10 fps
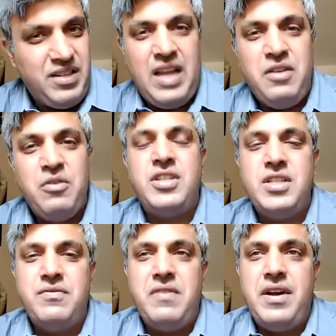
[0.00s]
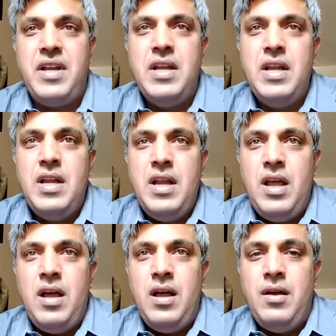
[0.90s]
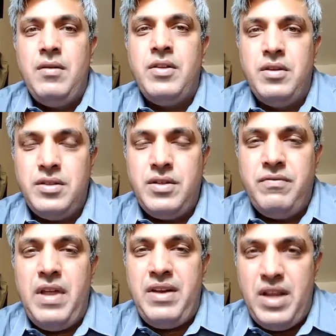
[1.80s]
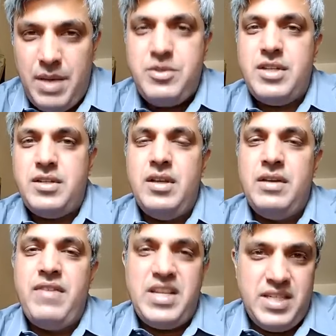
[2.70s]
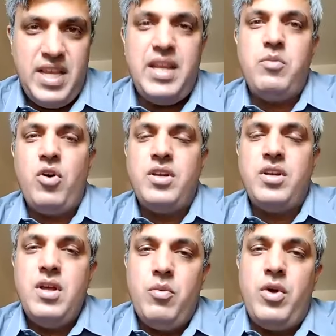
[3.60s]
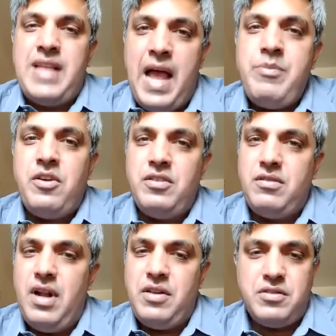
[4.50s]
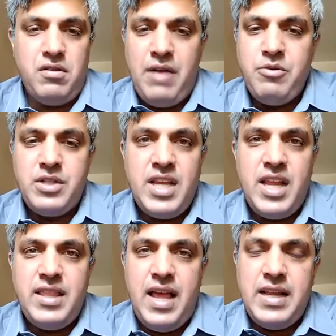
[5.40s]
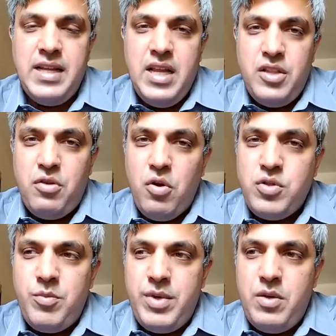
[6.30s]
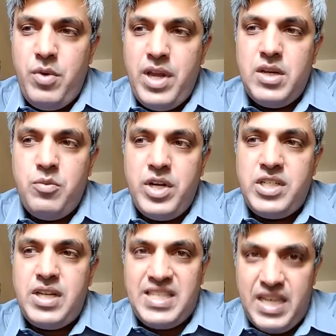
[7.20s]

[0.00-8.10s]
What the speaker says: I know she's very, very adept at investigating what is happening on the ground. So I would say that those would be the ways in which, as